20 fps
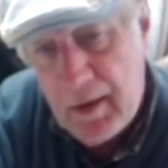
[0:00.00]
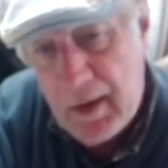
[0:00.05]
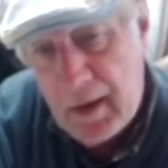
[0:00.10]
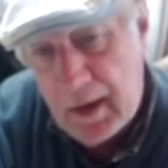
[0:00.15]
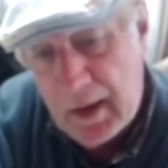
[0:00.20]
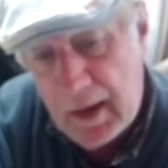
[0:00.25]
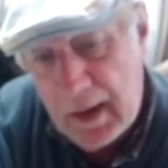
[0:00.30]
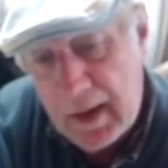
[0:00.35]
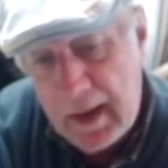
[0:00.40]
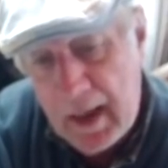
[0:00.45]
I
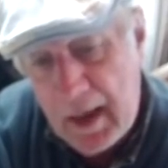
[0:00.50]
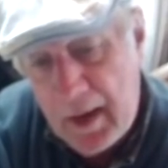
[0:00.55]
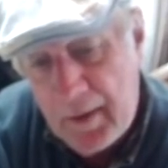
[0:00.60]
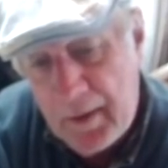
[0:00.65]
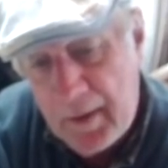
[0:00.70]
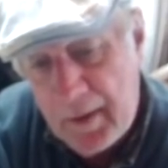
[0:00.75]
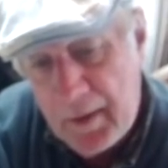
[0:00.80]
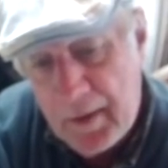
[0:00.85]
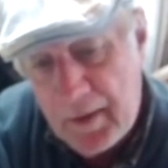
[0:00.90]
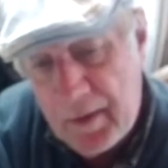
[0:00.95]
like how
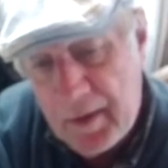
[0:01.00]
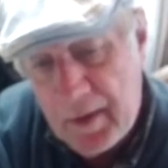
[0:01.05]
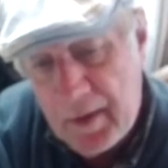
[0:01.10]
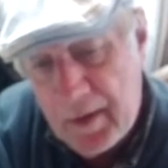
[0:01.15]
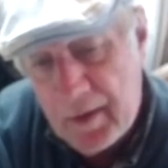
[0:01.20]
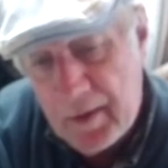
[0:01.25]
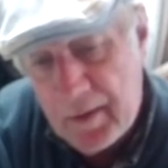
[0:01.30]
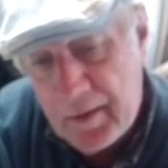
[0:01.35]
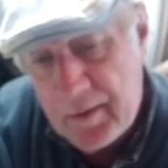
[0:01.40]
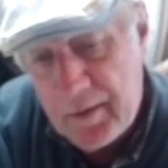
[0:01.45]

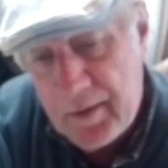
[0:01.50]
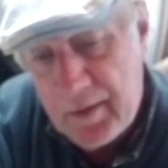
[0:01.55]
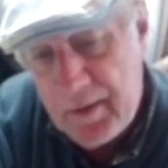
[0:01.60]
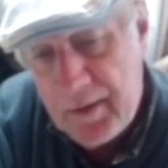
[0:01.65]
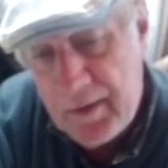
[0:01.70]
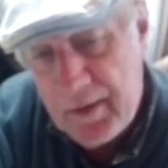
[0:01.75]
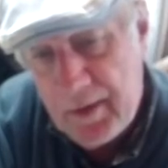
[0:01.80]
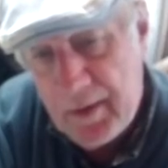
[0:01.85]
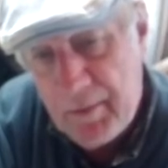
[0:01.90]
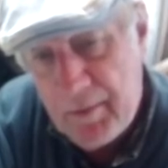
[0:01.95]
the
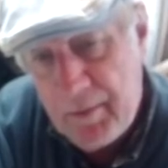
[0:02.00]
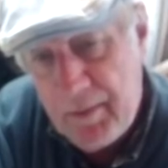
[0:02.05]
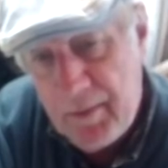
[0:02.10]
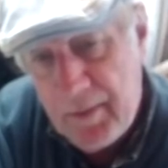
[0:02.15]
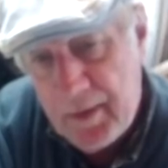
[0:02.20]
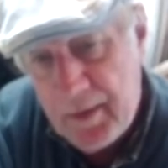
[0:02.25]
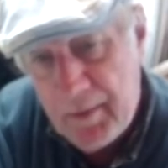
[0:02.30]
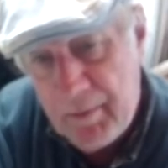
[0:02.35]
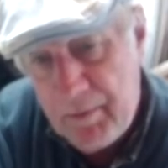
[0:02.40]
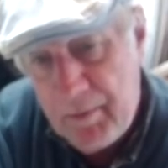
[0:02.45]

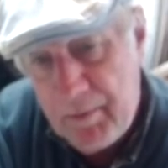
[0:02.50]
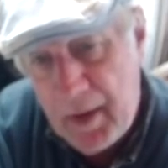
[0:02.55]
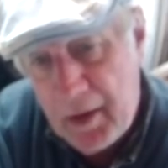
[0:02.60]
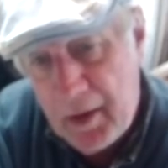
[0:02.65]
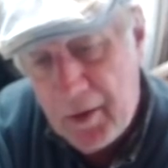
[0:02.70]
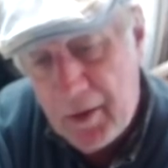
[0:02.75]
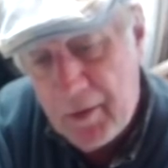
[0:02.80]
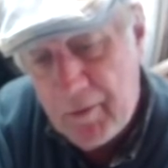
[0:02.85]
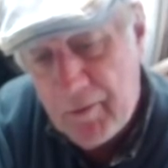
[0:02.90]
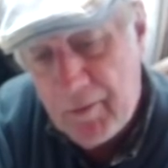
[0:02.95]

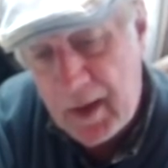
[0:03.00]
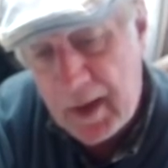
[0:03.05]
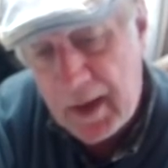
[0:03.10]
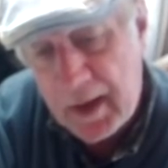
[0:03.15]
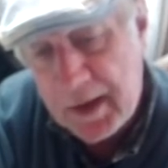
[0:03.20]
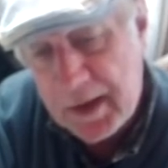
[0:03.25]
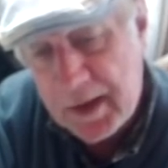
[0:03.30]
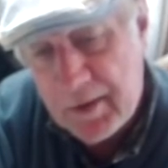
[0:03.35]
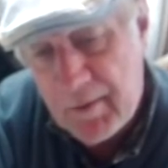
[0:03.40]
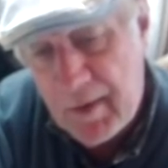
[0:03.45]
bare
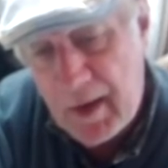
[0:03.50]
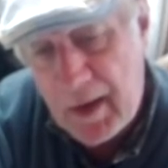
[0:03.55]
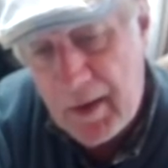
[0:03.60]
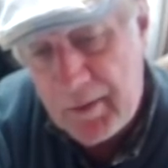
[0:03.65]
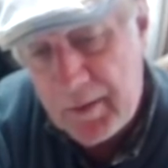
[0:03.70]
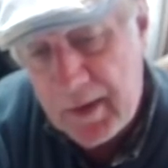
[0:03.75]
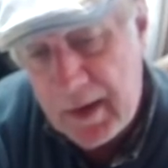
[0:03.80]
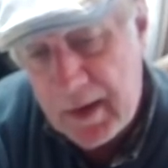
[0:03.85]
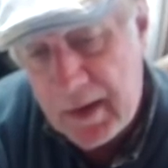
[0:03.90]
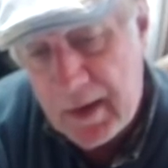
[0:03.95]
rings around
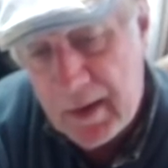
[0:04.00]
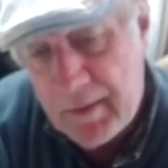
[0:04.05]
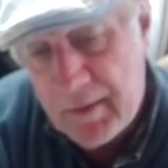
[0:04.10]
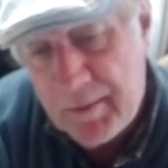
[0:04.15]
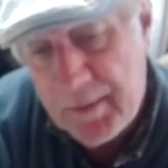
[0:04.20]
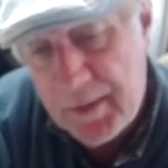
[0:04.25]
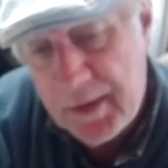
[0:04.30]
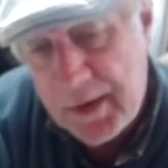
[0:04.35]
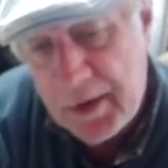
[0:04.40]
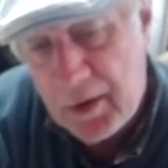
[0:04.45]
the
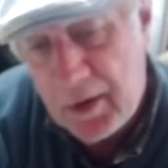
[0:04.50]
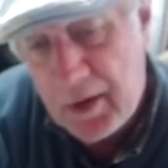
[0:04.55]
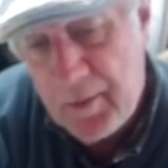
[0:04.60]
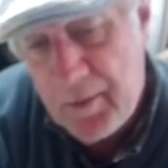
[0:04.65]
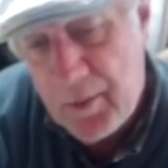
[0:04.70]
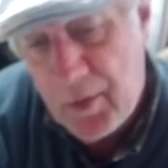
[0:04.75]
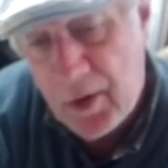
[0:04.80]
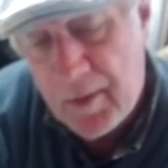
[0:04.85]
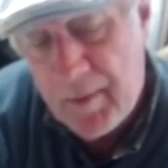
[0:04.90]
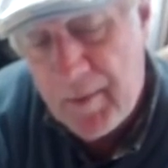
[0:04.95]
circuit
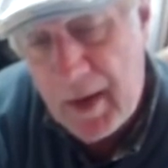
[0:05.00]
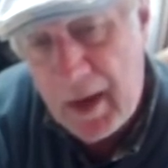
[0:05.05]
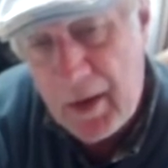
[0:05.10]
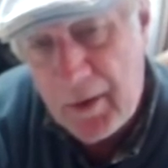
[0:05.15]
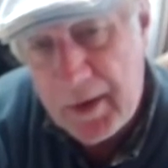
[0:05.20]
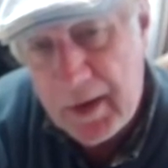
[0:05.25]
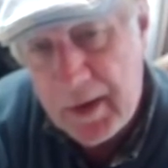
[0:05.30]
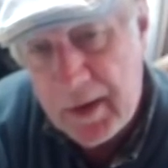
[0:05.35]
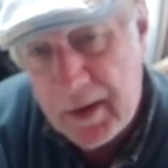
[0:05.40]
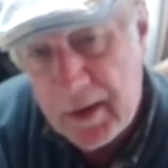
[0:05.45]
board
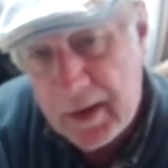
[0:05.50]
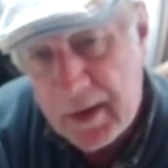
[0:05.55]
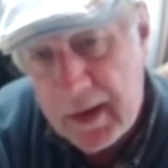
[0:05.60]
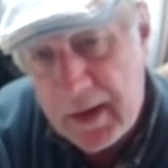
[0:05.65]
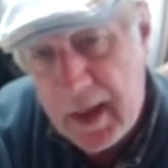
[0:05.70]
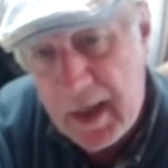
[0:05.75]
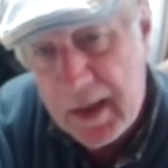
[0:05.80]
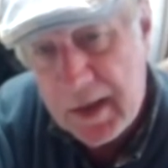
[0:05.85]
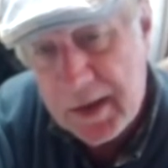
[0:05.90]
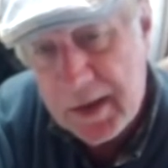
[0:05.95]
mount into the
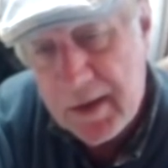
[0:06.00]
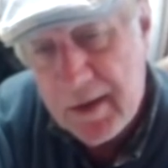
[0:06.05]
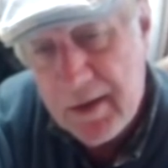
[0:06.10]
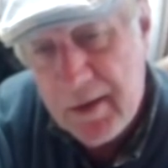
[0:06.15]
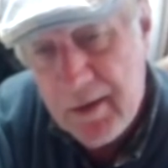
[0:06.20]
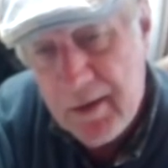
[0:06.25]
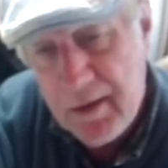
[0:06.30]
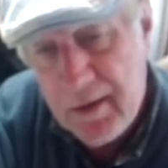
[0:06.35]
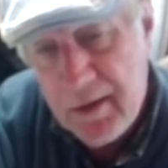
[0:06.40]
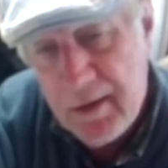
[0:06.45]
case
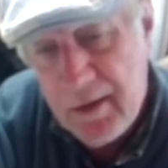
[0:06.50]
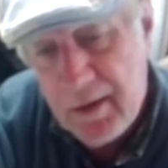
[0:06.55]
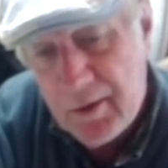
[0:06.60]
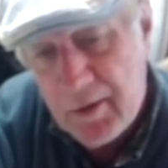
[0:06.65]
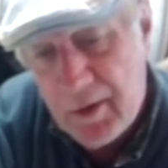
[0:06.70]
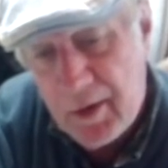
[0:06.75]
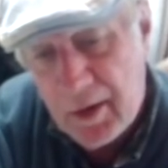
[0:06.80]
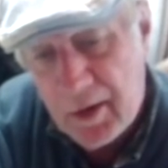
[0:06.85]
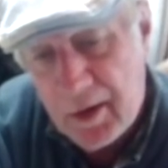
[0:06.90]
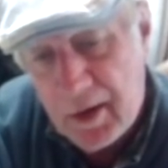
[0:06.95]
are
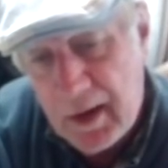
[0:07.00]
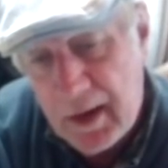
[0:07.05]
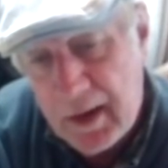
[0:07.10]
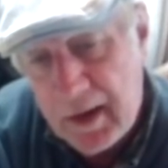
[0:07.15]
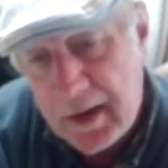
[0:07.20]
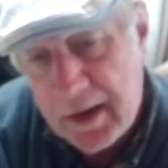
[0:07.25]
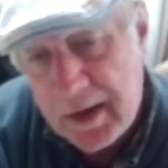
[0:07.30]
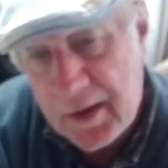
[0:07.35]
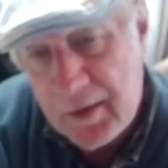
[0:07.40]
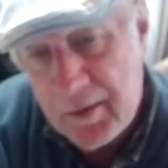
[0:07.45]
all
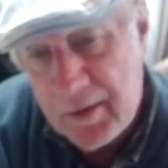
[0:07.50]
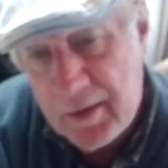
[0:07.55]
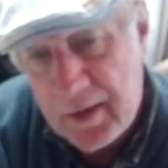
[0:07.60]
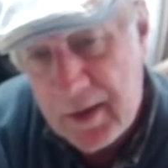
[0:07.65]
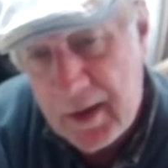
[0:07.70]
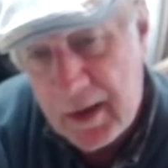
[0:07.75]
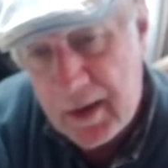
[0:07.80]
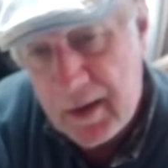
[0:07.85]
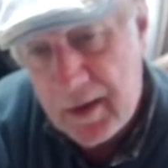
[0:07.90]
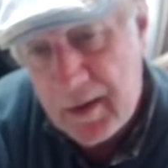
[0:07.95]
clean so that
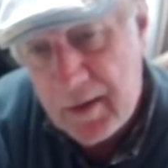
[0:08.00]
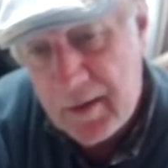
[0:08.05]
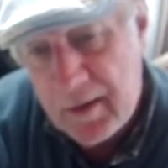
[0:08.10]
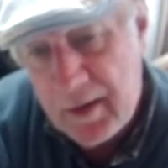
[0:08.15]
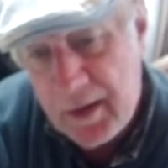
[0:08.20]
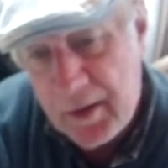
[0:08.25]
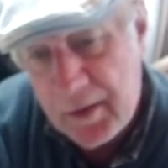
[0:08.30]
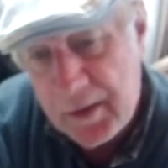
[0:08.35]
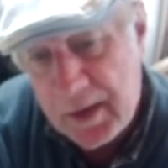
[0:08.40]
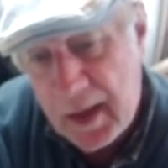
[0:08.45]
they can
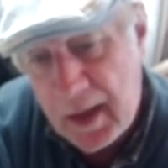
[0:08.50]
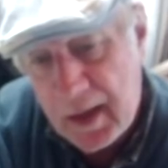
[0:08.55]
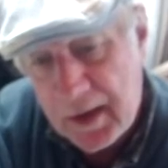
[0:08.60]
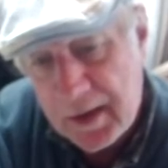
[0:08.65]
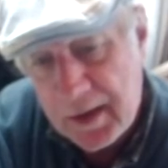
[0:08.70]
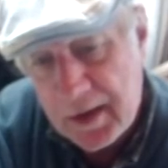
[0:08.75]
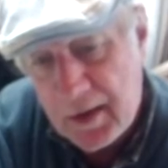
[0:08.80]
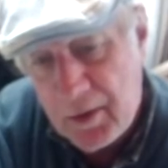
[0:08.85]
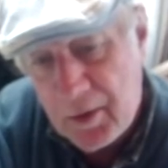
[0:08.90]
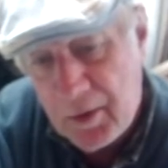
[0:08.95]
use that
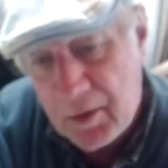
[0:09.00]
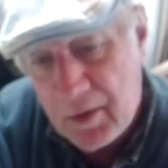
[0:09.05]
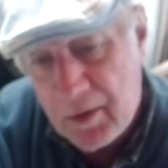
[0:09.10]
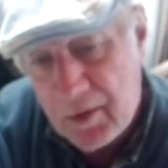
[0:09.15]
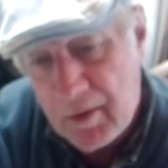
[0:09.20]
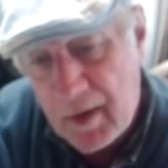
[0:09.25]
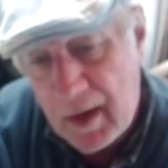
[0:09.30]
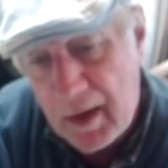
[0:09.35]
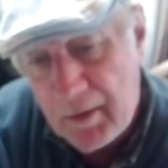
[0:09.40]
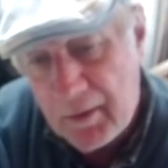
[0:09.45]
as a local
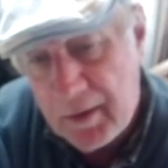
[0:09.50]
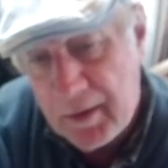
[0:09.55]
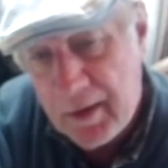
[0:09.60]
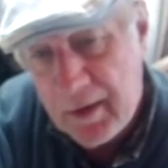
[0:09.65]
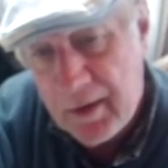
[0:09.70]
ground.